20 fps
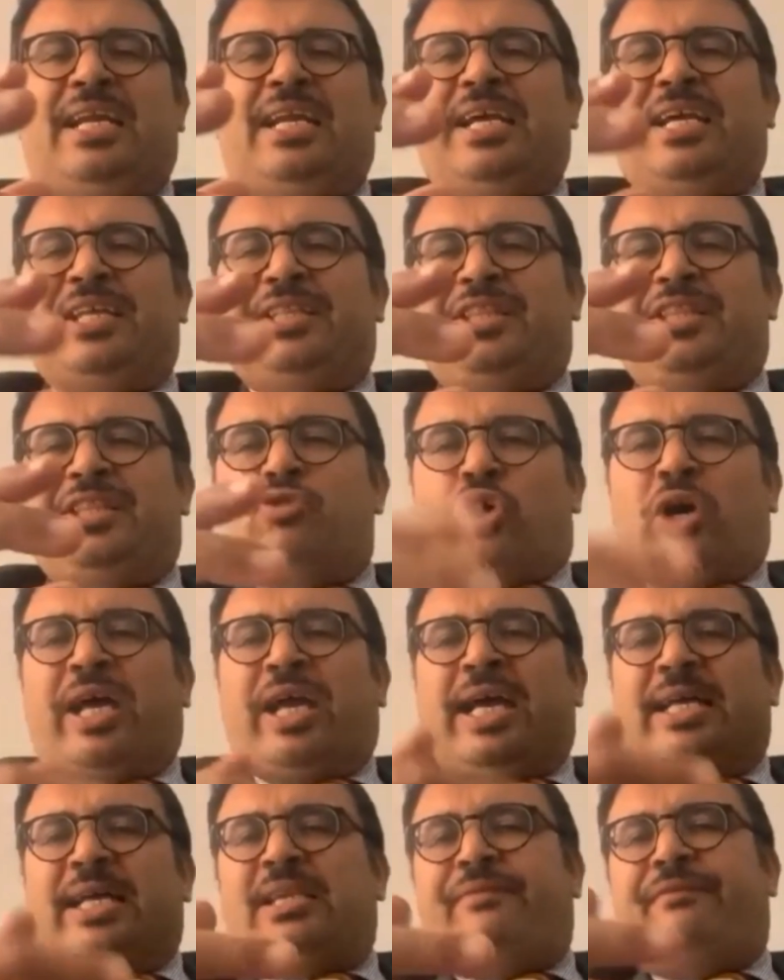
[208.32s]

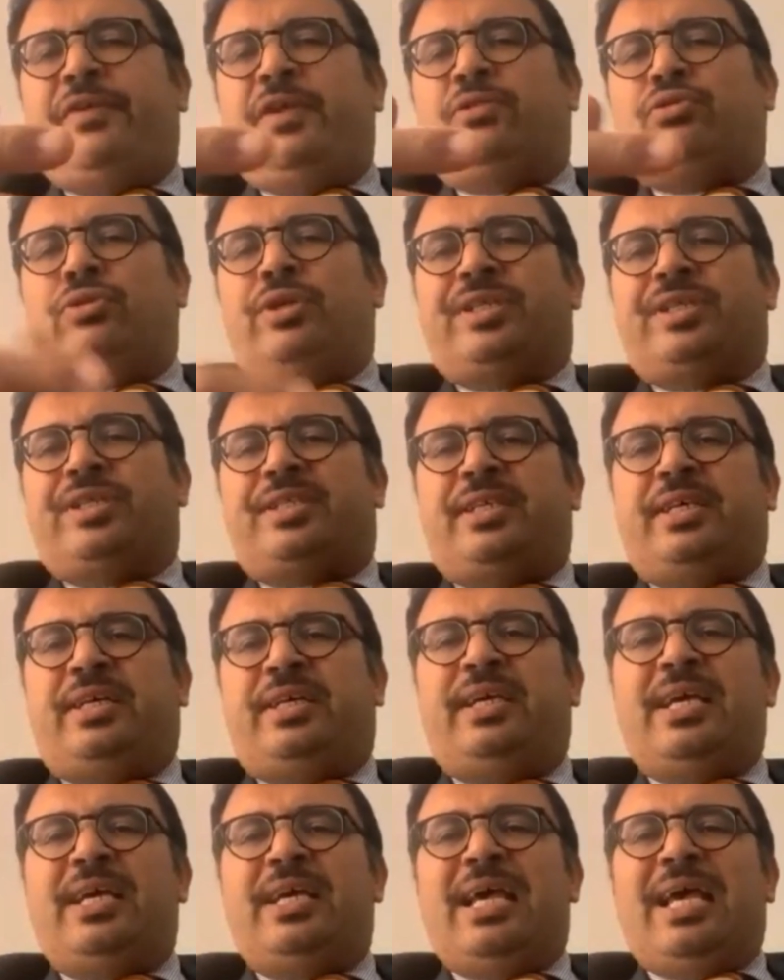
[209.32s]
phase and that the
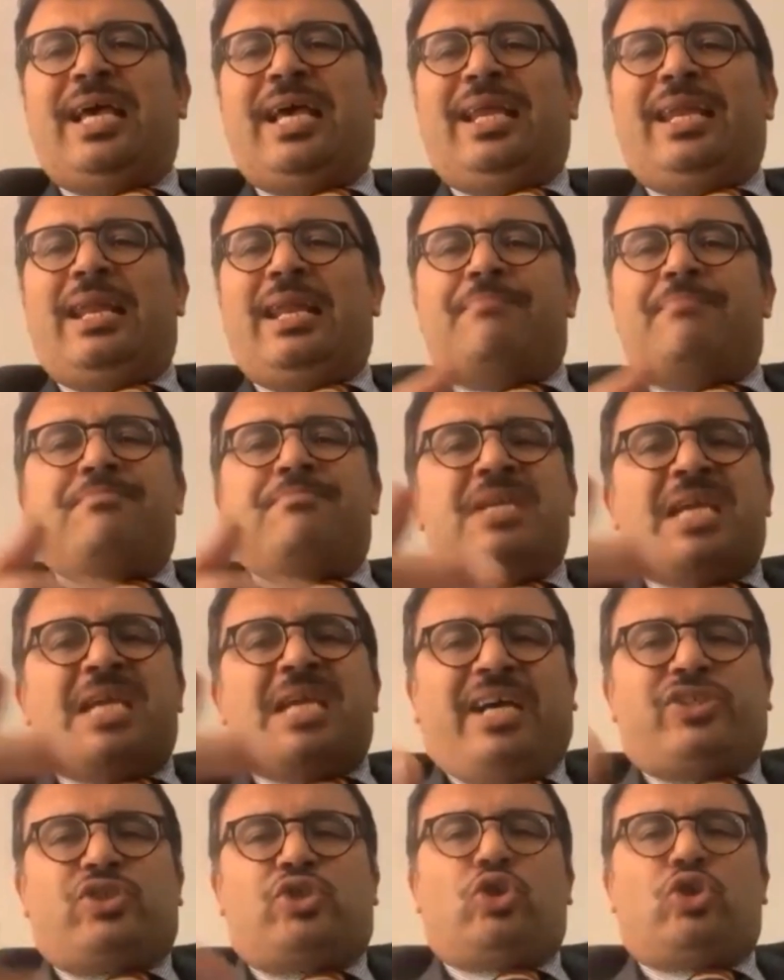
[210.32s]
democratic
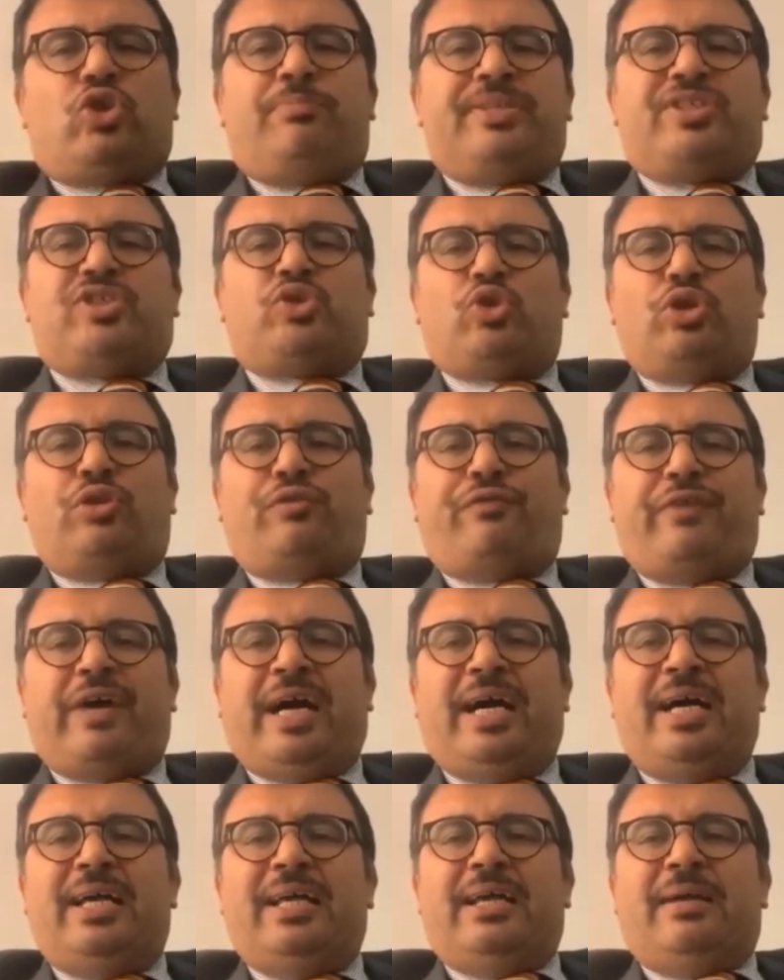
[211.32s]
transition was
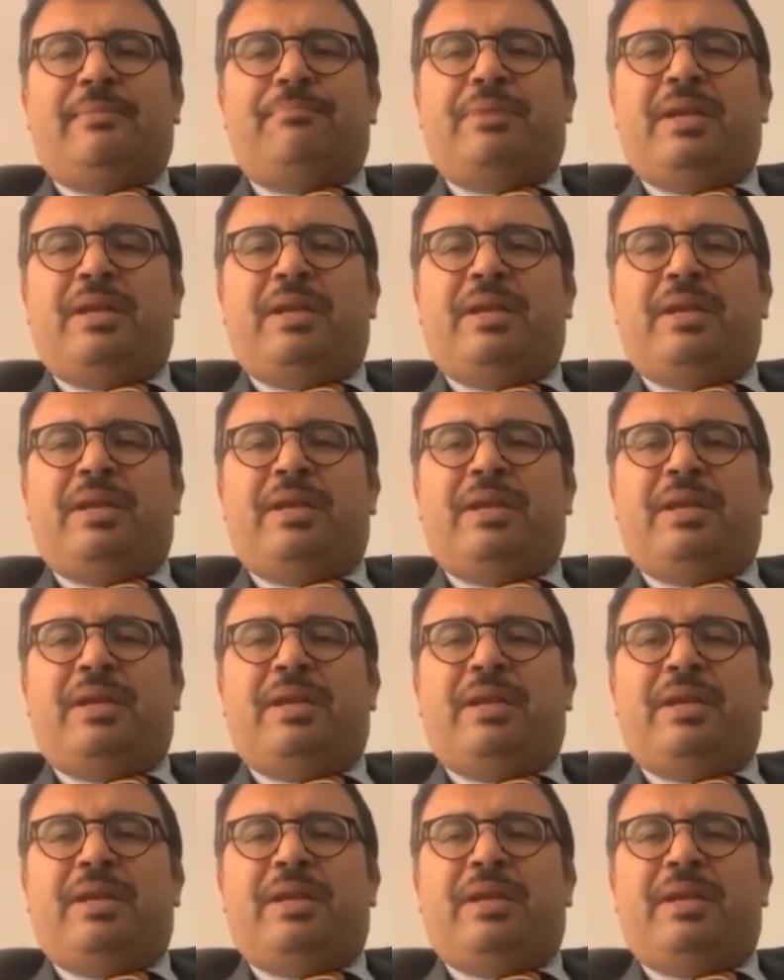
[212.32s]
not